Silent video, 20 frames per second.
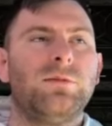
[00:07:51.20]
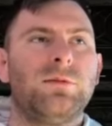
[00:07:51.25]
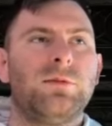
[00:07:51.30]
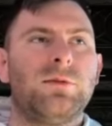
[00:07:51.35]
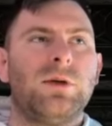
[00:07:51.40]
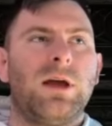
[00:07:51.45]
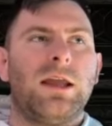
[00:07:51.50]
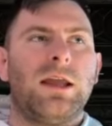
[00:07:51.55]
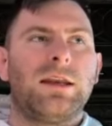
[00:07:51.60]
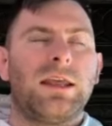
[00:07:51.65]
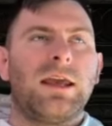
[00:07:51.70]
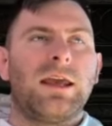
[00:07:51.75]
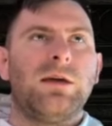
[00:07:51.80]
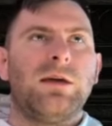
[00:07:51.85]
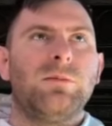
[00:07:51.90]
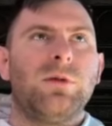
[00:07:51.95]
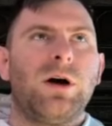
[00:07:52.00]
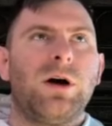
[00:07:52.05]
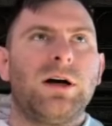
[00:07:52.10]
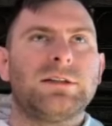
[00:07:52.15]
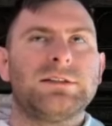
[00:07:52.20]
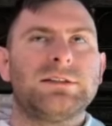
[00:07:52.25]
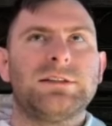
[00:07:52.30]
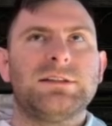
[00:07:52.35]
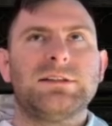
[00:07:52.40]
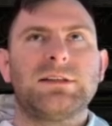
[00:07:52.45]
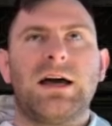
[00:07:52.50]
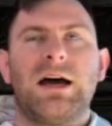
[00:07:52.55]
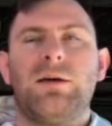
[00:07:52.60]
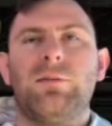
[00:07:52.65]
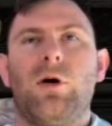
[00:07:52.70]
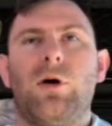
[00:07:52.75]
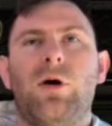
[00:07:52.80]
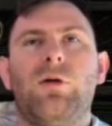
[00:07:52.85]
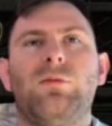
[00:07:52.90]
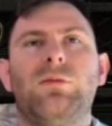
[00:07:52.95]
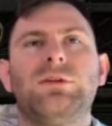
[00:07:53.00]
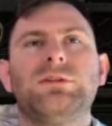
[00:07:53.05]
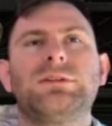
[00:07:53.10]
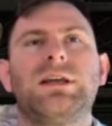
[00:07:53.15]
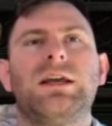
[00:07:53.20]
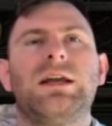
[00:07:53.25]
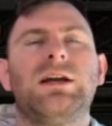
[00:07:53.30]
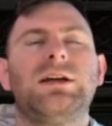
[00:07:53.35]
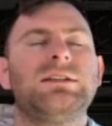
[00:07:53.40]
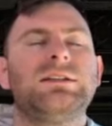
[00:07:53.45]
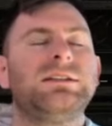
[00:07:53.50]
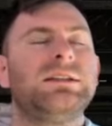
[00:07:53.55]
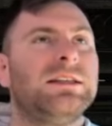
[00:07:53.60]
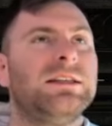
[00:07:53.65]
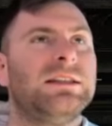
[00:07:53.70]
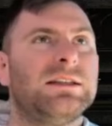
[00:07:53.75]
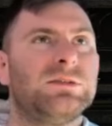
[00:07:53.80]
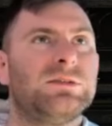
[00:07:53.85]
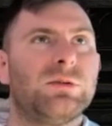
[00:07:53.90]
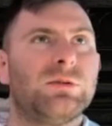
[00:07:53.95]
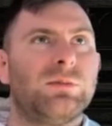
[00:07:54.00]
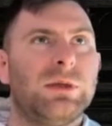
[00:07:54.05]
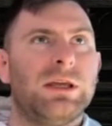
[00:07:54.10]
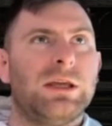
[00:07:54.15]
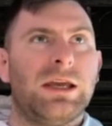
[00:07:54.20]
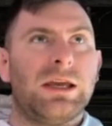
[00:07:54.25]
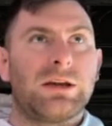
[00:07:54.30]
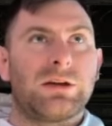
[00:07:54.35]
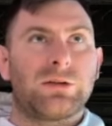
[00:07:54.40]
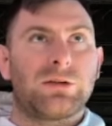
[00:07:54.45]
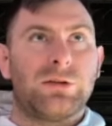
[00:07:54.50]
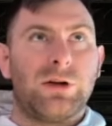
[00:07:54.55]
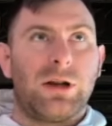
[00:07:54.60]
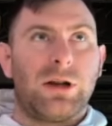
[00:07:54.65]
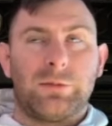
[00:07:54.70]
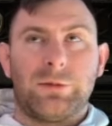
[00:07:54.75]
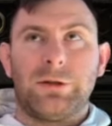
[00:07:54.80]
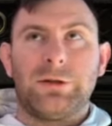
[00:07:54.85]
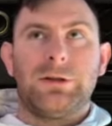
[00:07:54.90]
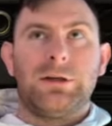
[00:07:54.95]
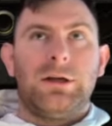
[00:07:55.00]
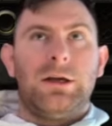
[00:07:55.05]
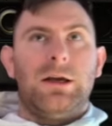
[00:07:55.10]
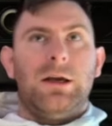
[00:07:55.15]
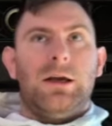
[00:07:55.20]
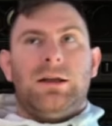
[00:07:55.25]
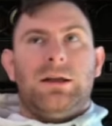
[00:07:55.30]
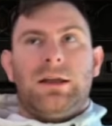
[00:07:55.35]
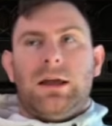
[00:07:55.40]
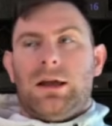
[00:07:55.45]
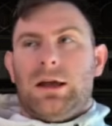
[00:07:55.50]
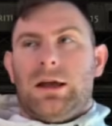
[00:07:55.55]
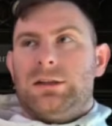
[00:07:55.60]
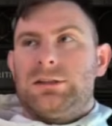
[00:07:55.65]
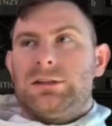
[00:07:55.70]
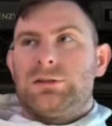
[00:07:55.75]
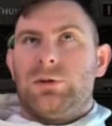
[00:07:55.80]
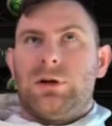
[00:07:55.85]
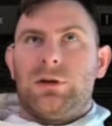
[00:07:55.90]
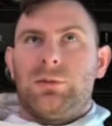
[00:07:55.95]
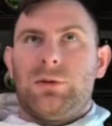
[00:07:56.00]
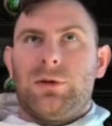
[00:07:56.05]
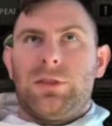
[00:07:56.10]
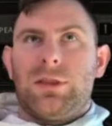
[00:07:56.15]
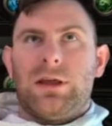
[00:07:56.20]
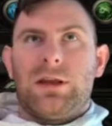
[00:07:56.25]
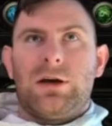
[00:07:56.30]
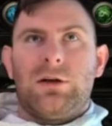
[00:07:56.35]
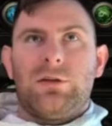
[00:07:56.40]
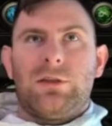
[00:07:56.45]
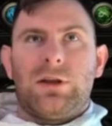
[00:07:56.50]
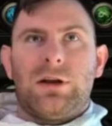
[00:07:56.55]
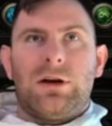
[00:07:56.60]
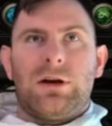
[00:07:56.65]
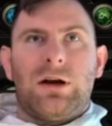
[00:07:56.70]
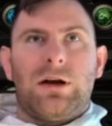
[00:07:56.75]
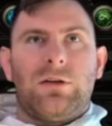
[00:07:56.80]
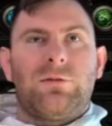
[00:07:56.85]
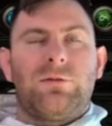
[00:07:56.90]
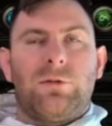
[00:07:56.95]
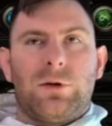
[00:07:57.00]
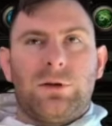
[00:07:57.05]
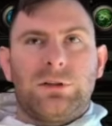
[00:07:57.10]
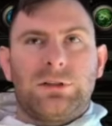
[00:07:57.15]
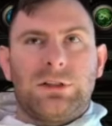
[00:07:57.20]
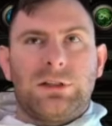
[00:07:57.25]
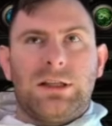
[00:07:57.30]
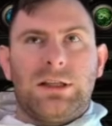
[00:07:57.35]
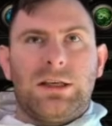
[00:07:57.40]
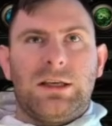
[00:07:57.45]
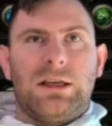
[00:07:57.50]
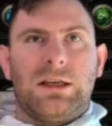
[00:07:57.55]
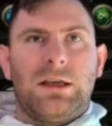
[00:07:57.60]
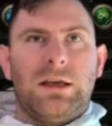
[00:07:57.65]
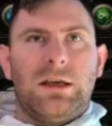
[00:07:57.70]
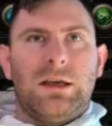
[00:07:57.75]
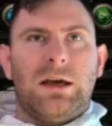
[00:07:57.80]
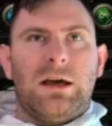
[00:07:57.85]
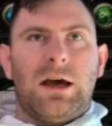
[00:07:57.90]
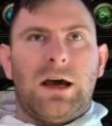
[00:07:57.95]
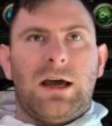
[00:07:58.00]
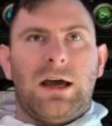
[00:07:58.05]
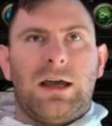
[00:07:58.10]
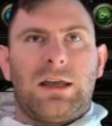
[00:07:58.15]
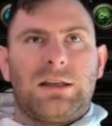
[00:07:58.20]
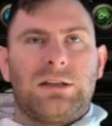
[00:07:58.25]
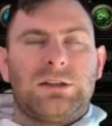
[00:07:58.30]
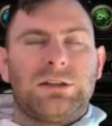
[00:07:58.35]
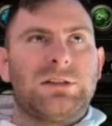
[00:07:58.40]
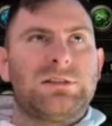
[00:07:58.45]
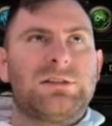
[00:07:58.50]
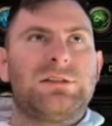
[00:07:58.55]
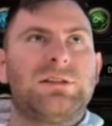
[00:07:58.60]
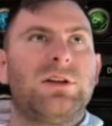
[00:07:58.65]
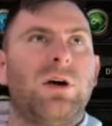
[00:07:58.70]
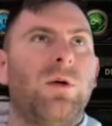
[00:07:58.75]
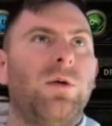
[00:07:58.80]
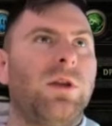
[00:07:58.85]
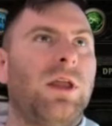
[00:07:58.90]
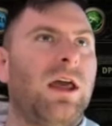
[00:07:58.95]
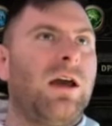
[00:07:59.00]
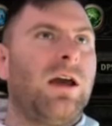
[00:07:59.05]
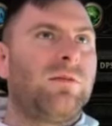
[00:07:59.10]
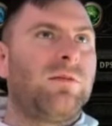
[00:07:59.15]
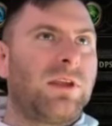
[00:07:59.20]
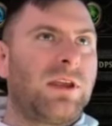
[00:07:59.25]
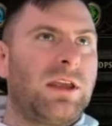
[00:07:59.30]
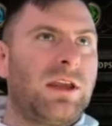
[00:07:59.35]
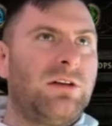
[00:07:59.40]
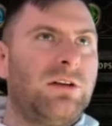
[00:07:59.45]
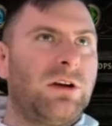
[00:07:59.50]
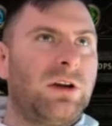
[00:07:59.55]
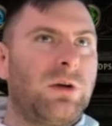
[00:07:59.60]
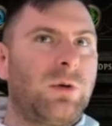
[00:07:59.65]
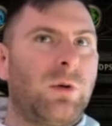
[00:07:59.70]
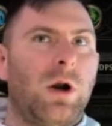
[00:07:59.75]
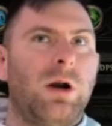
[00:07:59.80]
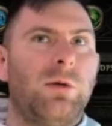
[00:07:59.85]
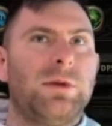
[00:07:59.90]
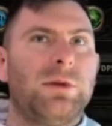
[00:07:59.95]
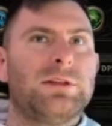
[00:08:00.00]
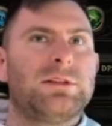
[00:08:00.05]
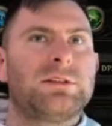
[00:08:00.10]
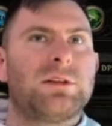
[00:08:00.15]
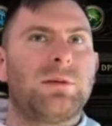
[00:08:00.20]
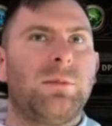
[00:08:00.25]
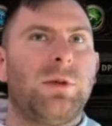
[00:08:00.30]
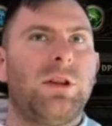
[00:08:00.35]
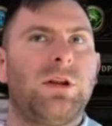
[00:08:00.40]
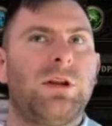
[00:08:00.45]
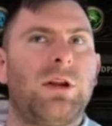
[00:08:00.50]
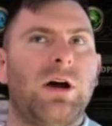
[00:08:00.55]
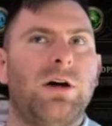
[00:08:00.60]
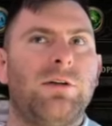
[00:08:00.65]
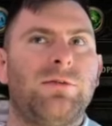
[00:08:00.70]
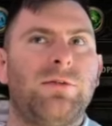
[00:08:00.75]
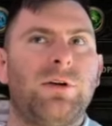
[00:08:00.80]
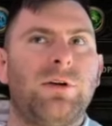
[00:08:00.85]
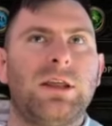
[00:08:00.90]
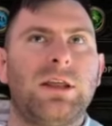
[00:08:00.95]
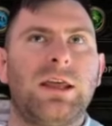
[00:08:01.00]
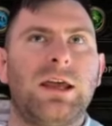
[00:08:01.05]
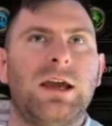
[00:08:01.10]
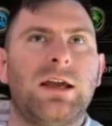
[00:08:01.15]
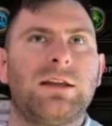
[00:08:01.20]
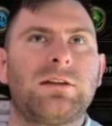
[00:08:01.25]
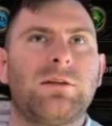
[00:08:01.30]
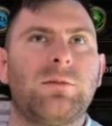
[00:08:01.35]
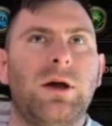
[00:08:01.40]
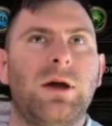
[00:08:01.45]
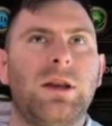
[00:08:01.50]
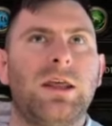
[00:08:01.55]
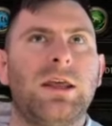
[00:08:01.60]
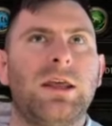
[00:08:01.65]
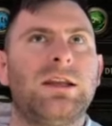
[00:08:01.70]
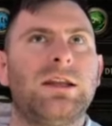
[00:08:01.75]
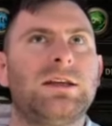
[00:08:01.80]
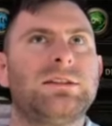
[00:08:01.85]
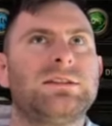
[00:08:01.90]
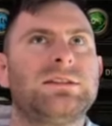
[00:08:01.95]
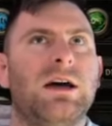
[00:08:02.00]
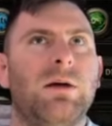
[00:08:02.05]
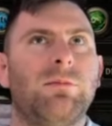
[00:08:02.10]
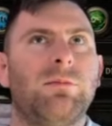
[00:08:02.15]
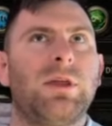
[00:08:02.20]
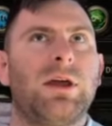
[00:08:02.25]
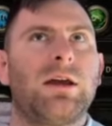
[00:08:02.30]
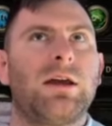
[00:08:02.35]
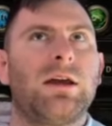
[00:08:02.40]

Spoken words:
endgame bosses. I'm almost guaranteed this will be incredible. Yeah, I just wanted to put that out there. Unfortunately, I just don't have the gear requirements to pull it off fully yet, but it is something